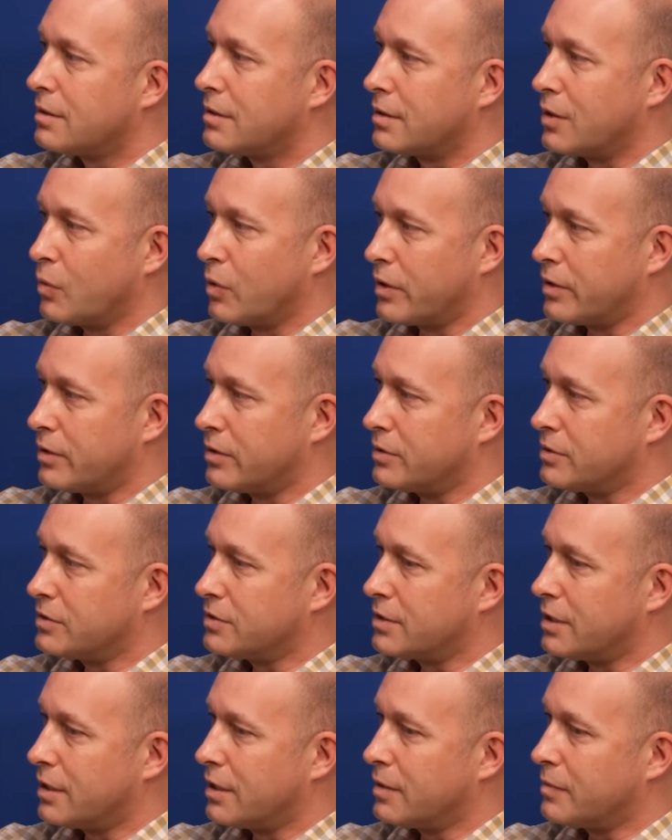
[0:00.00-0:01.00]
The
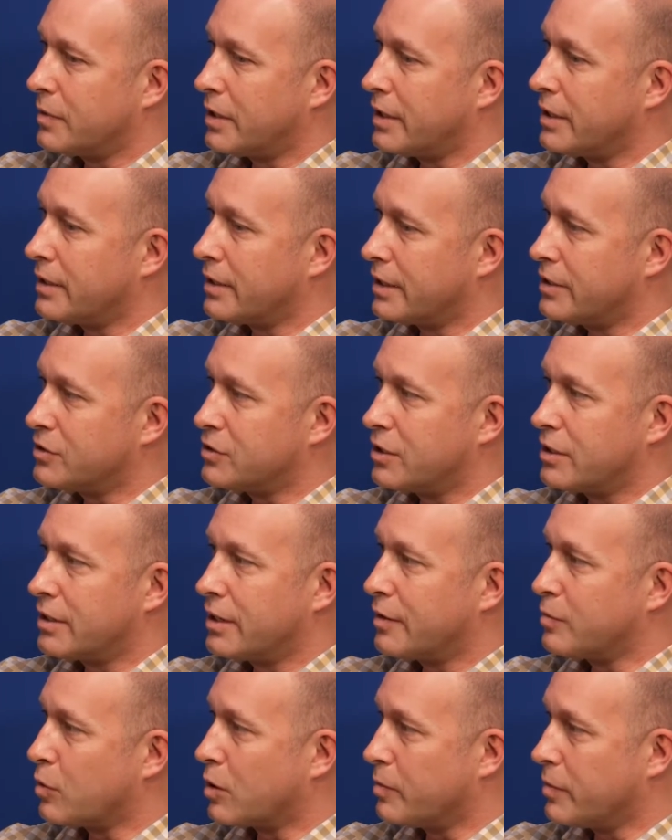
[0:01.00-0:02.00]
weather's getting nicer. You're
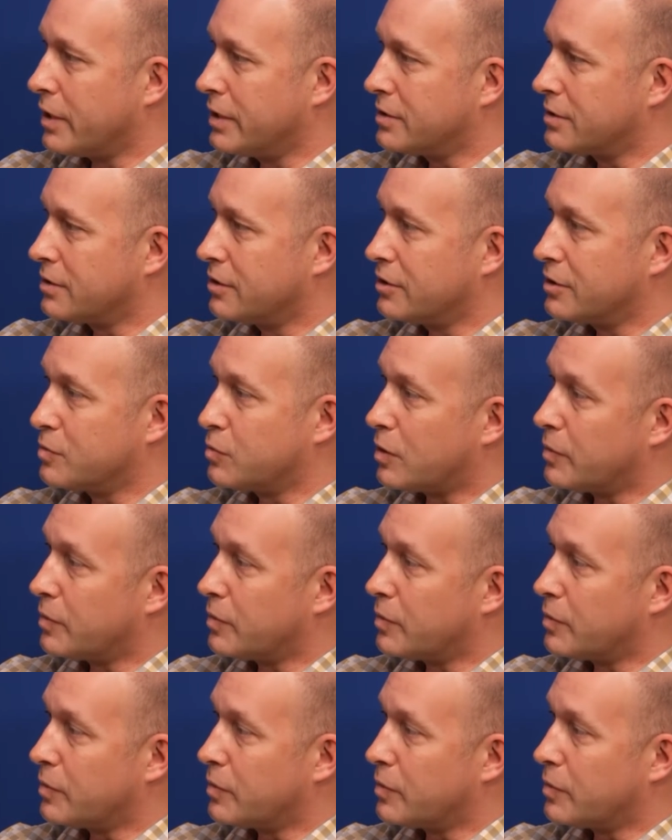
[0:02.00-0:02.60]
going to have more bicyclists,